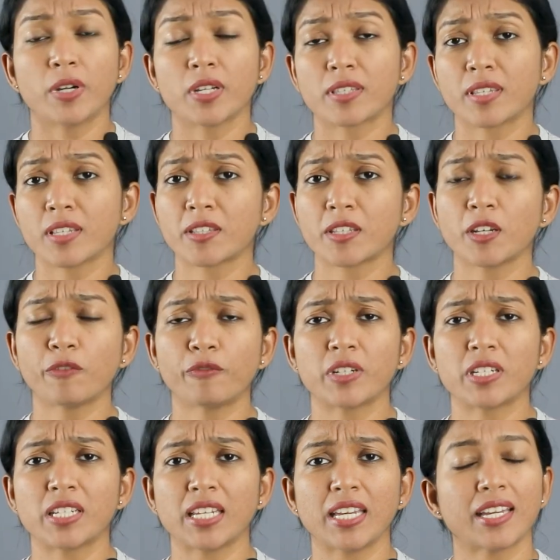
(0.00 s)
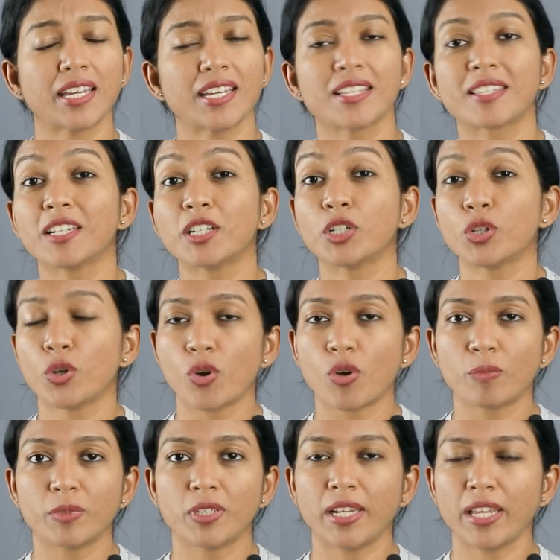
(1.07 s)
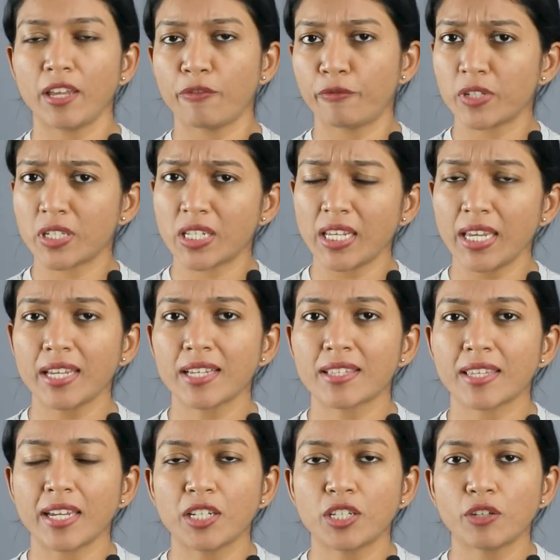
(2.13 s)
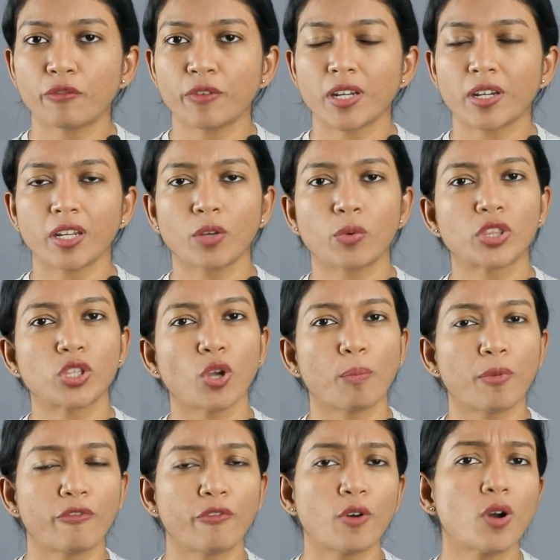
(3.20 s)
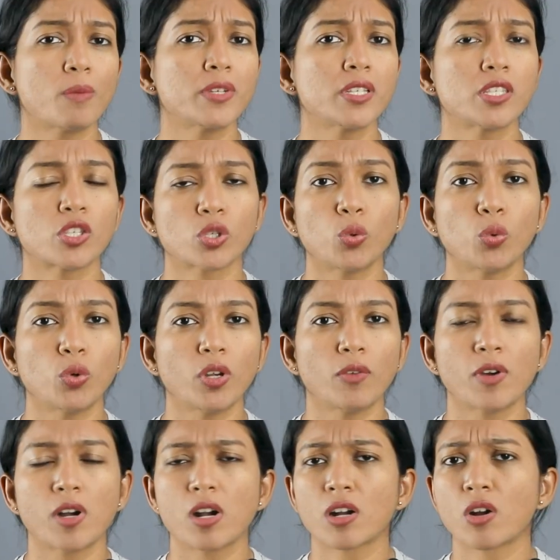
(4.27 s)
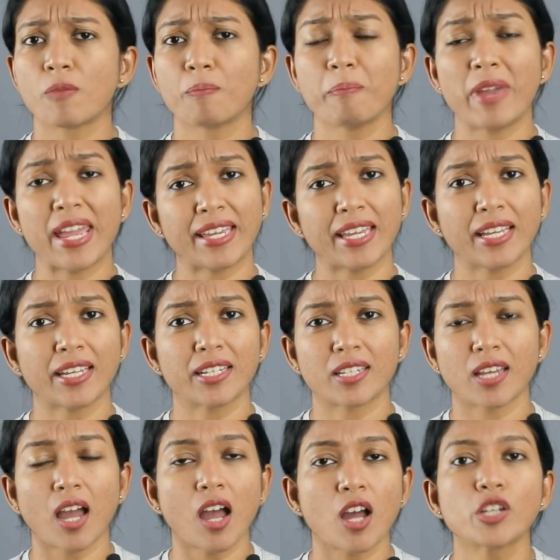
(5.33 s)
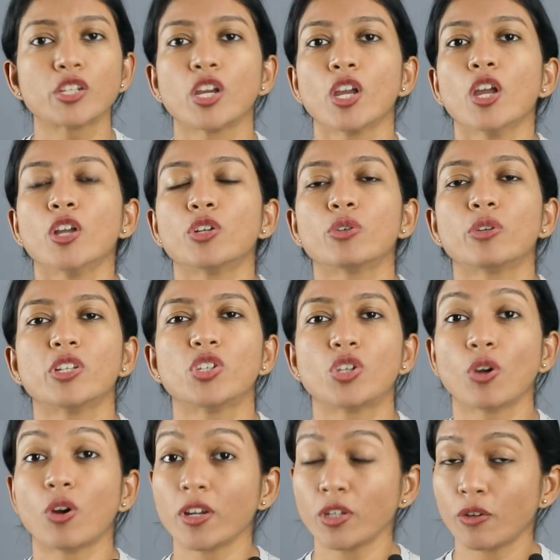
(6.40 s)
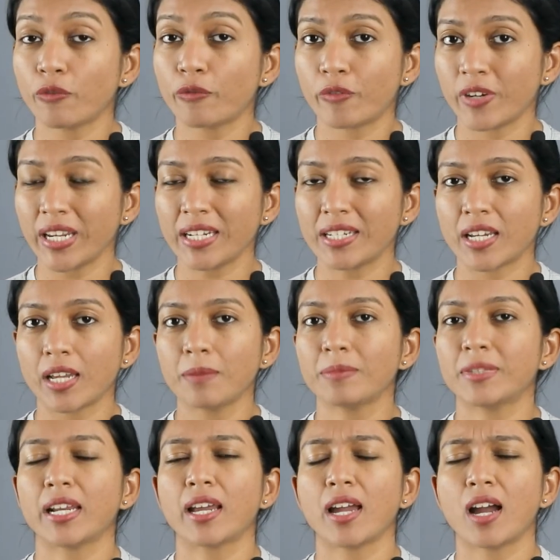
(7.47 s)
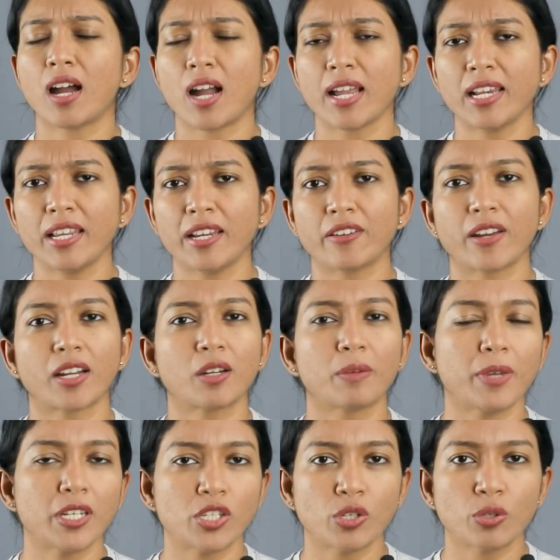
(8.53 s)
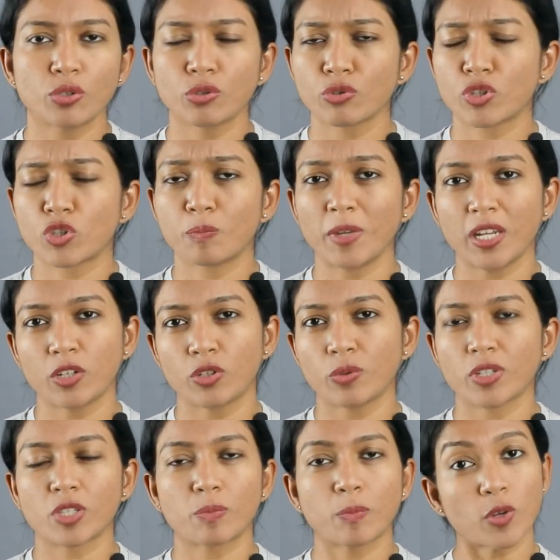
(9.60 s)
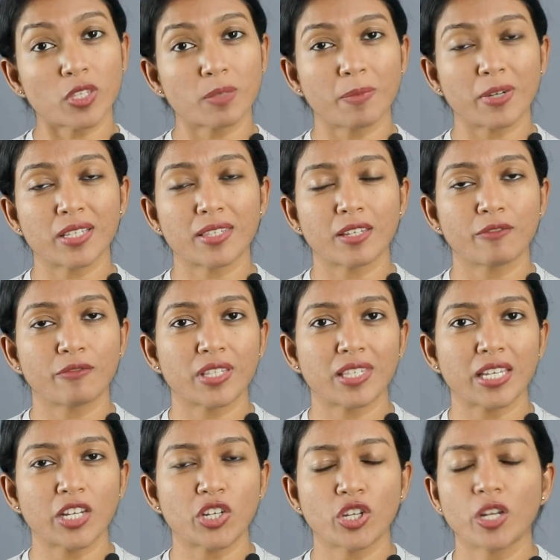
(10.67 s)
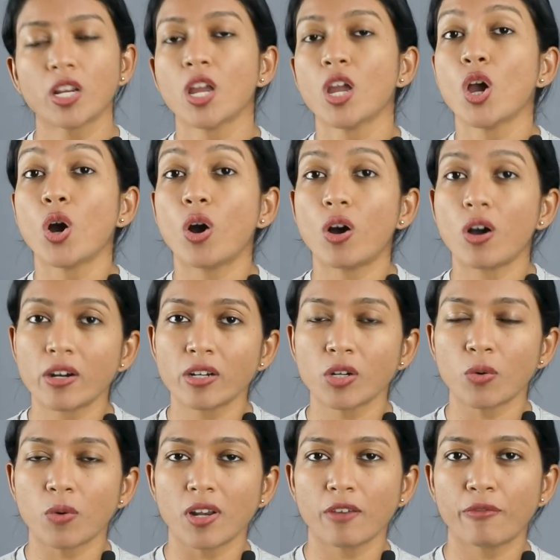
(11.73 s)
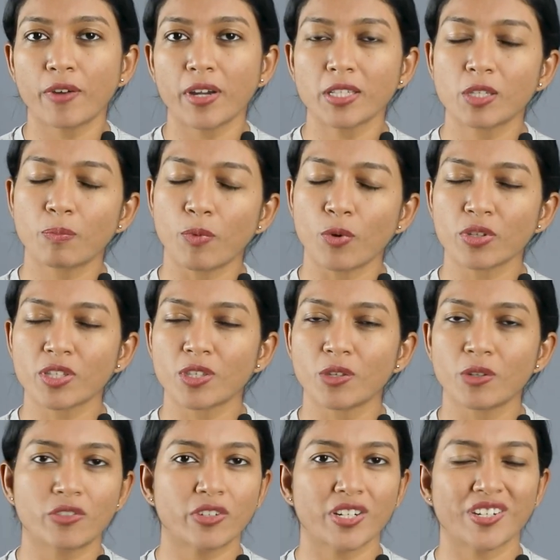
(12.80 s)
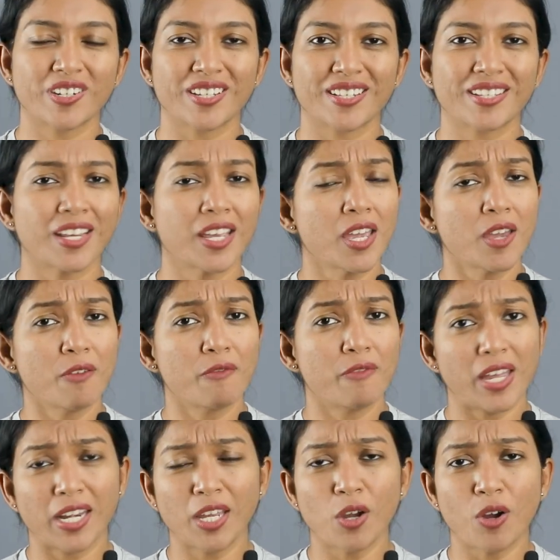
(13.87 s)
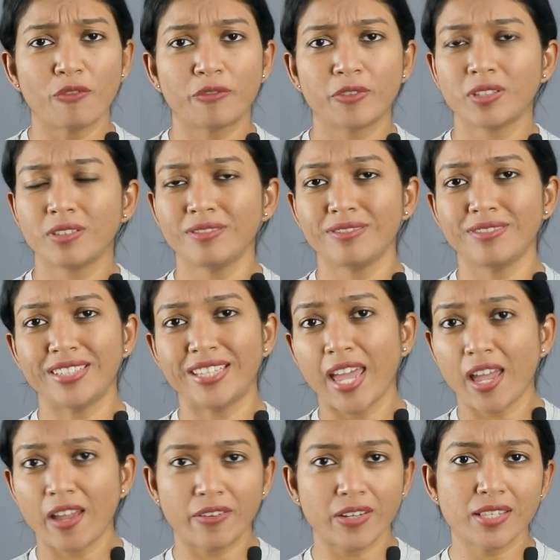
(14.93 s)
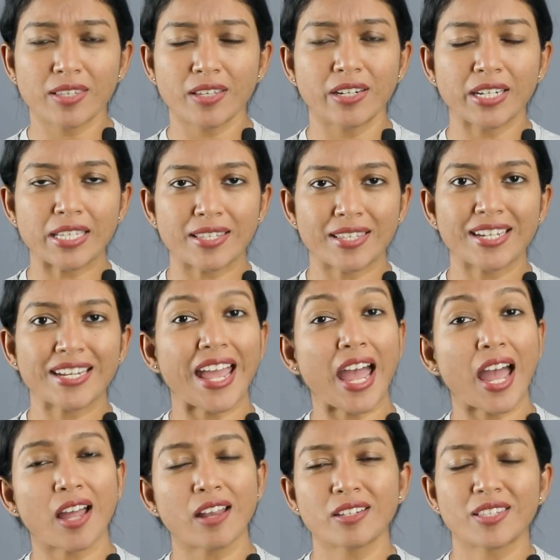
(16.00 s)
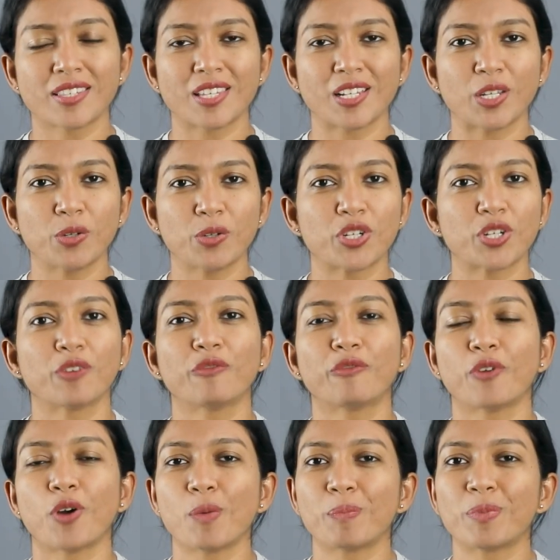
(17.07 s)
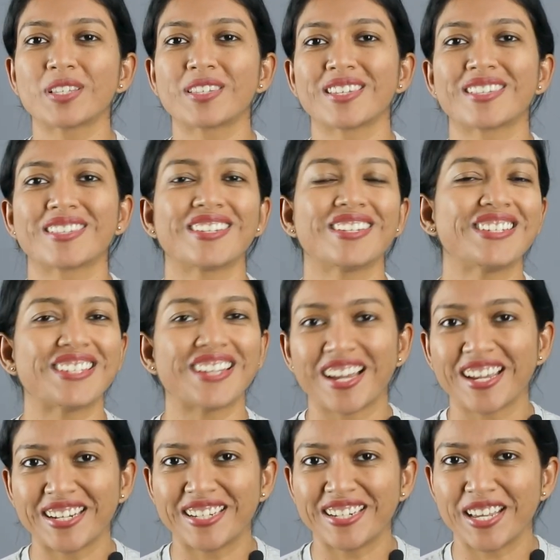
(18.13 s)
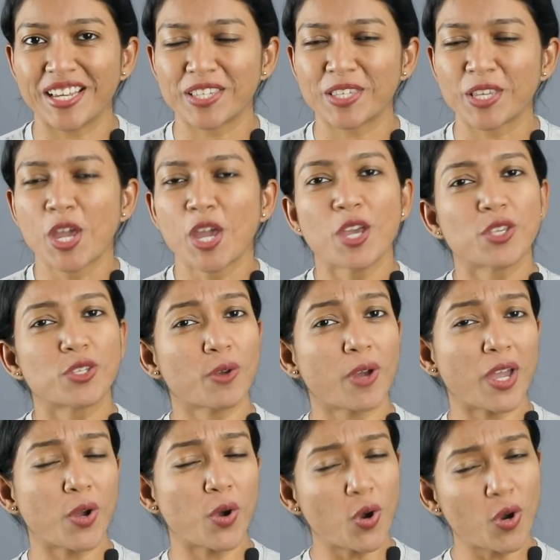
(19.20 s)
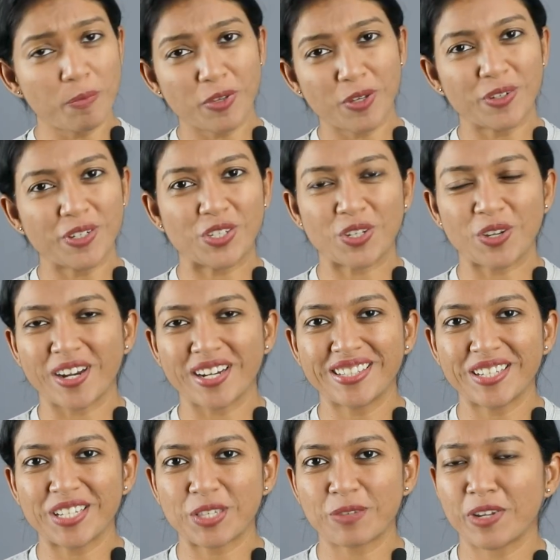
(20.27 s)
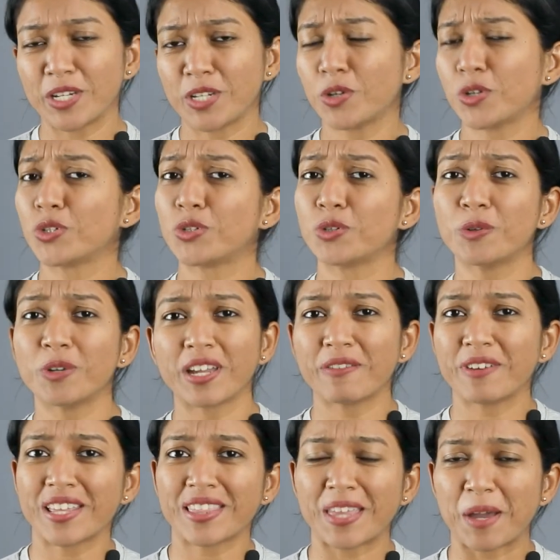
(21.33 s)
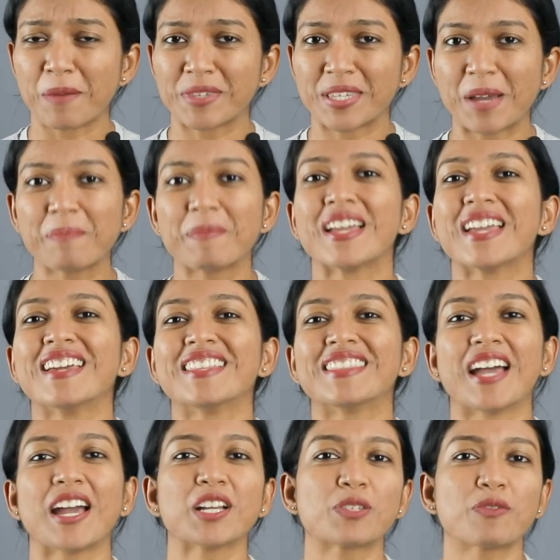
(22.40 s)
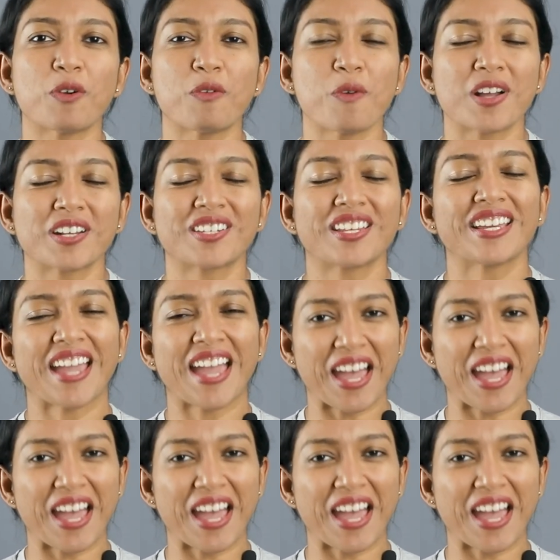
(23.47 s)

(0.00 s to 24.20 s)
Persistent fatigue isn't normal. If fatigue is interfering with your performance, schoolwork, or making it hard to enjoy your free time, then I highly recommend you to speak to a sports medicine physician or a qualified sports nutritionist. Very often, there is a reason and a solution for persistent tiredness. So I hope you enjoyed this video. Do give it a thumbs up. Thanks for watching.